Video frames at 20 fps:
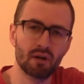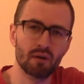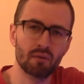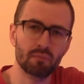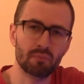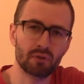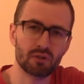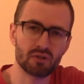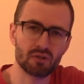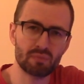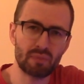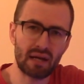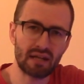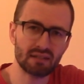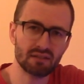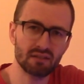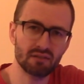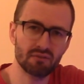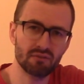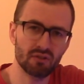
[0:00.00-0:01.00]

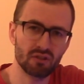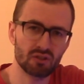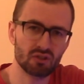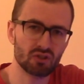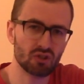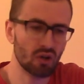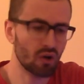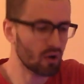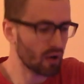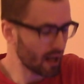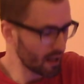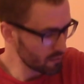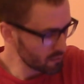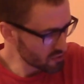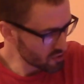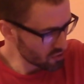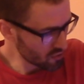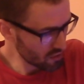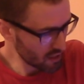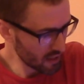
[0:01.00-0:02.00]
perspective. So I
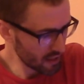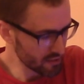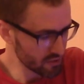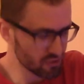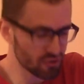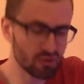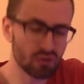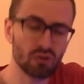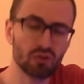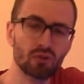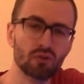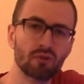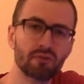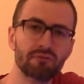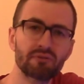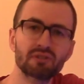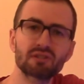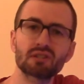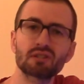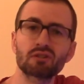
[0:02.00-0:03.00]
was trying to
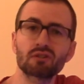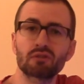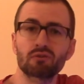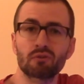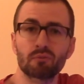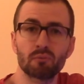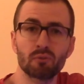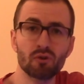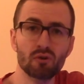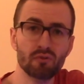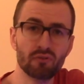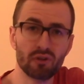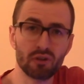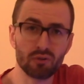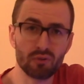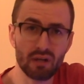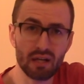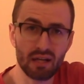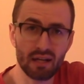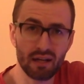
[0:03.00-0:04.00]
physically remove the
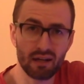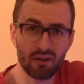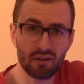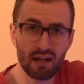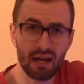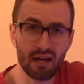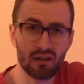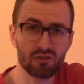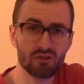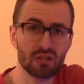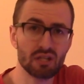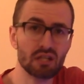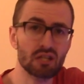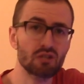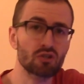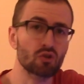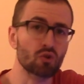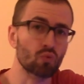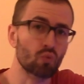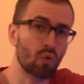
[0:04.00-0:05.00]
green hair algae,
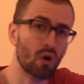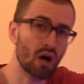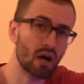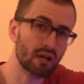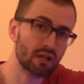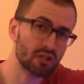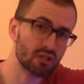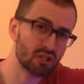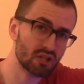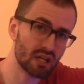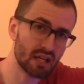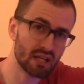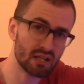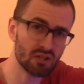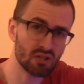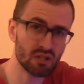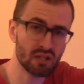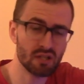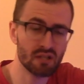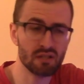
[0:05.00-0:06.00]
do water
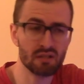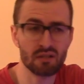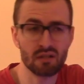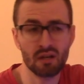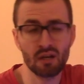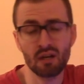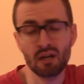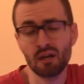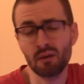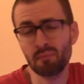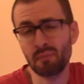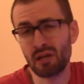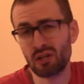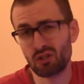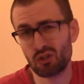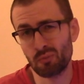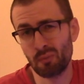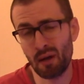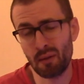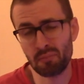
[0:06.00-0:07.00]
changes, make
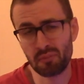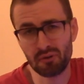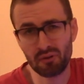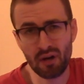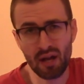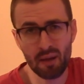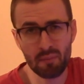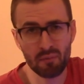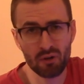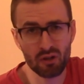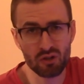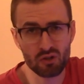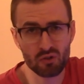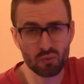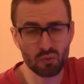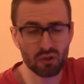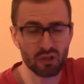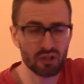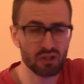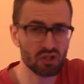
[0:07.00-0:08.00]
sure my
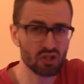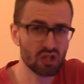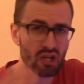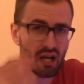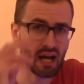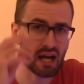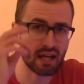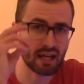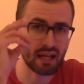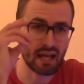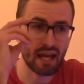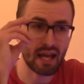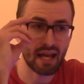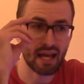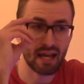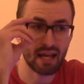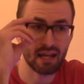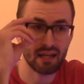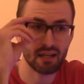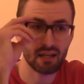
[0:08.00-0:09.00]
parameters were in check,
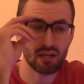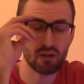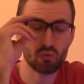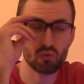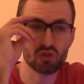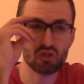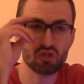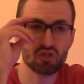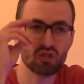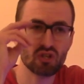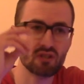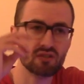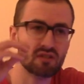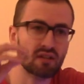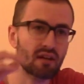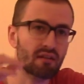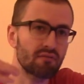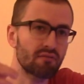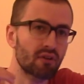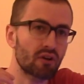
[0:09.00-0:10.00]
and it was
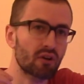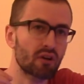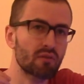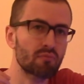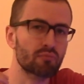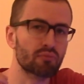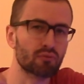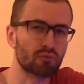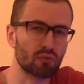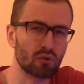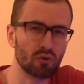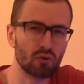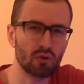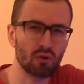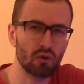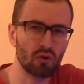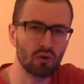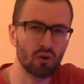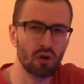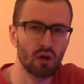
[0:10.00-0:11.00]
just a very
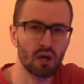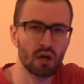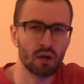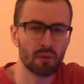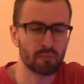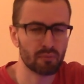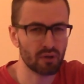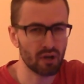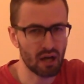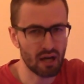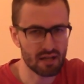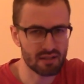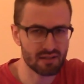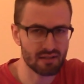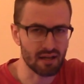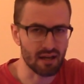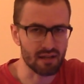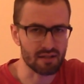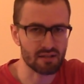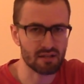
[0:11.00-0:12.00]
brutal
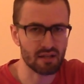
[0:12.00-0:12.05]
process,